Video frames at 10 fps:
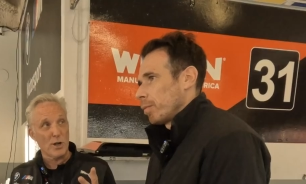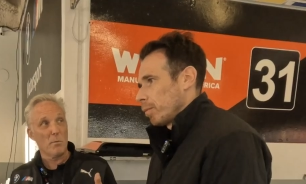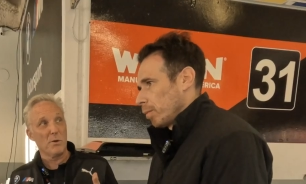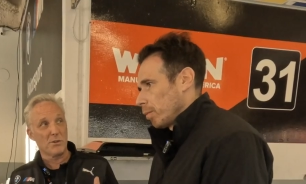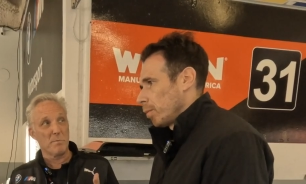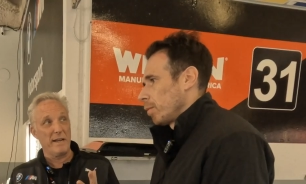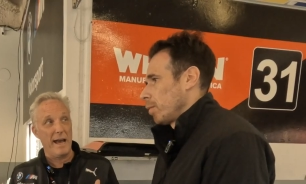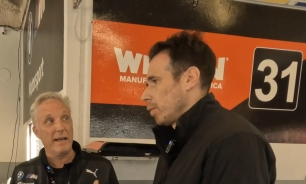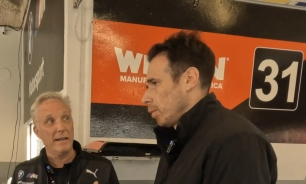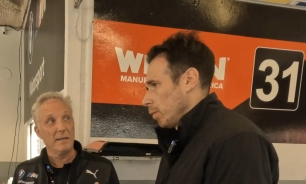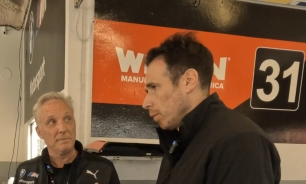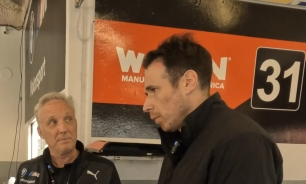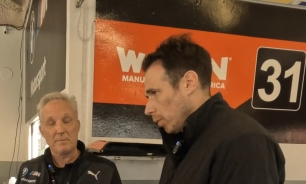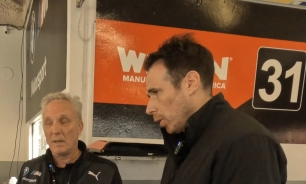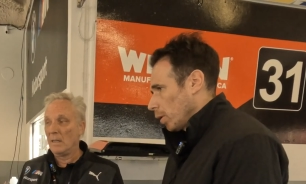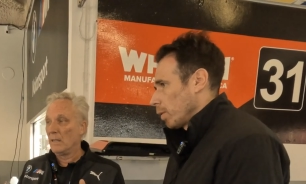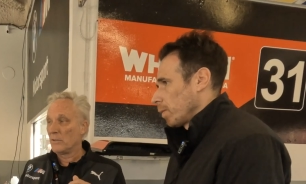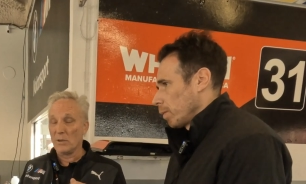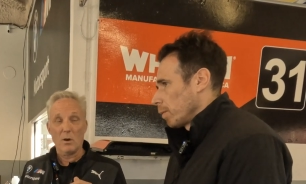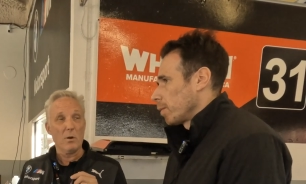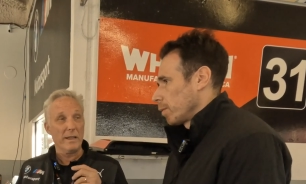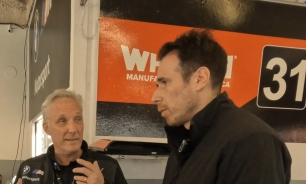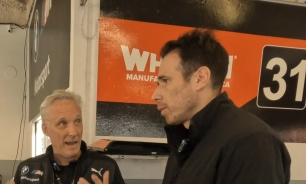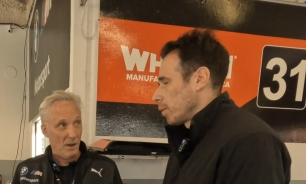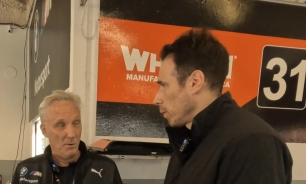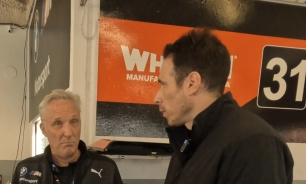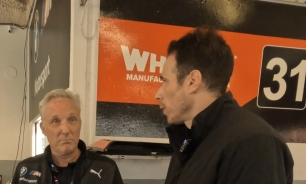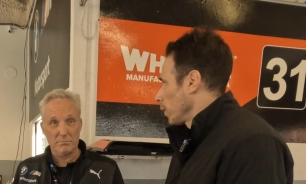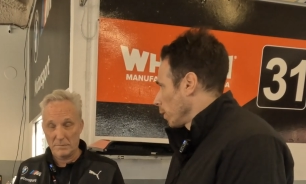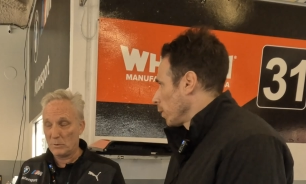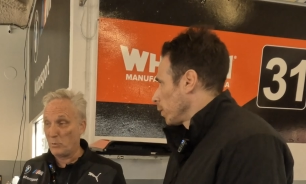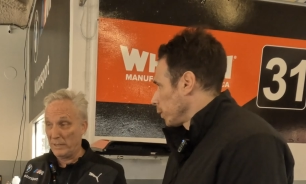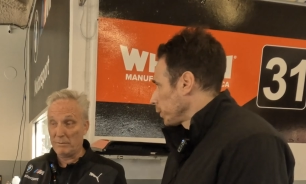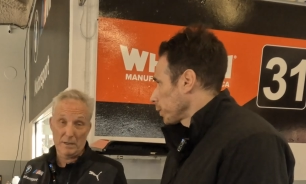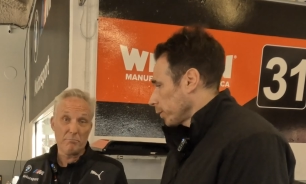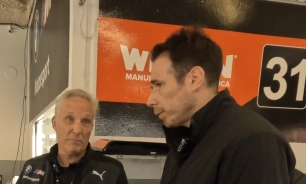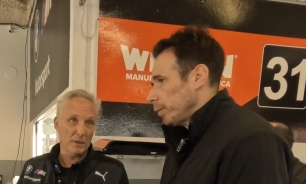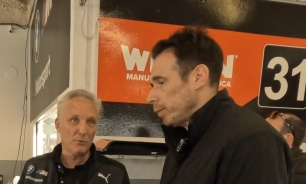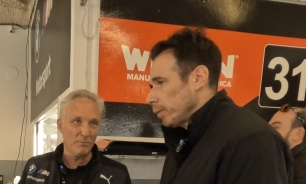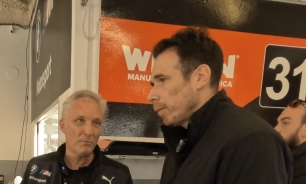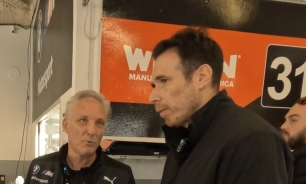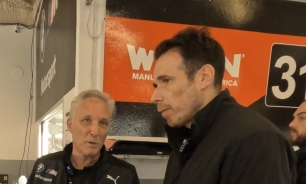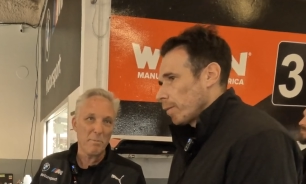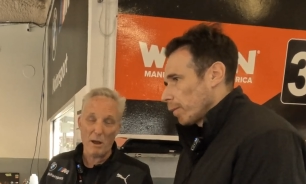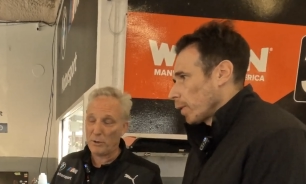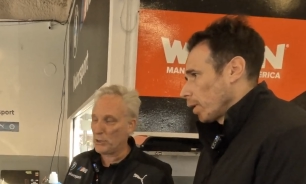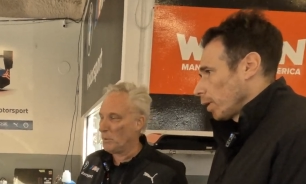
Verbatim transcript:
Speaker 1: turbos have been added, so it's now twin, uh, twin power